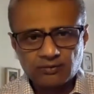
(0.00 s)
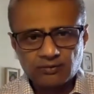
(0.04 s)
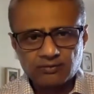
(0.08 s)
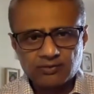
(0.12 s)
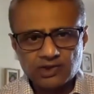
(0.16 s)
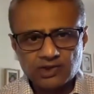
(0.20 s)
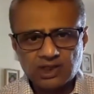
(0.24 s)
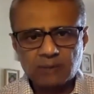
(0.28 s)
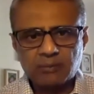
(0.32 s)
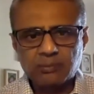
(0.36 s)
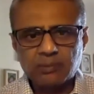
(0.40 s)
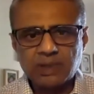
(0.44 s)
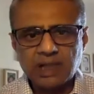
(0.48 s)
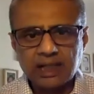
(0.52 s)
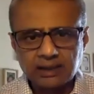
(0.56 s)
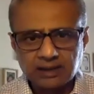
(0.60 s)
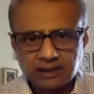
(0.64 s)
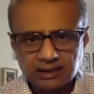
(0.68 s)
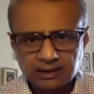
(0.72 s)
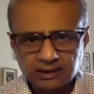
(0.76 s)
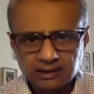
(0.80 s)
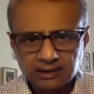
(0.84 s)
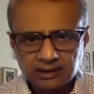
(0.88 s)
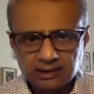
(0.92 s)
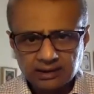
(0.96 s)
cheap
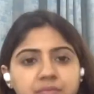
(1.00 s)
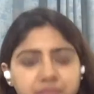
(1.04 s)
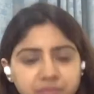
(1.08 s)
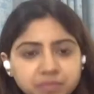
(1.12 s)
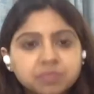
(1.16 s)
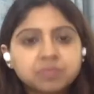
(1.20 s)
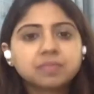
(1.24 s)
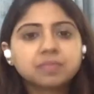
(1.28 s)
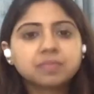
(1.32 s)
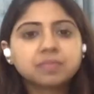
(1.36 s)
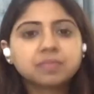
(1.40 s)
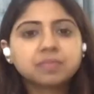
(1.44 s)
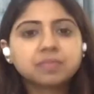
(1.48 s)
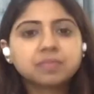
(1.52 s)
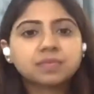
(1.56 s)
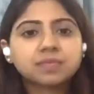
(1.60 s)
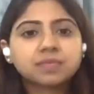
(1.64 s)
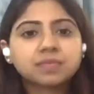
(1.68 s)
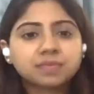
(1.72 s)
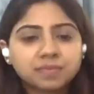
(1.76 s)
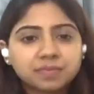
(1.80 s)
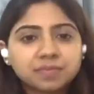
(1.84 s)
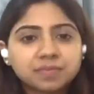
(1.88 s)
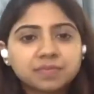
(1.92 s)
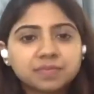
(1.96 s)
data in India
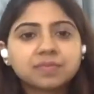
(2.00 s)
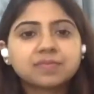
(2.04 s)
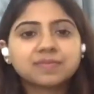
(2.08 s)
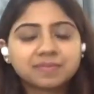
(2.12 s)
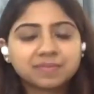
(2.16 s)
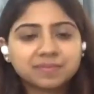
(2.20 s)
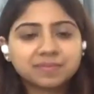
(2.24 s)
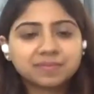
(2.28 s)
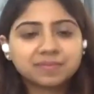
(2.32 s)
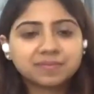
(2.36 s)
on the back of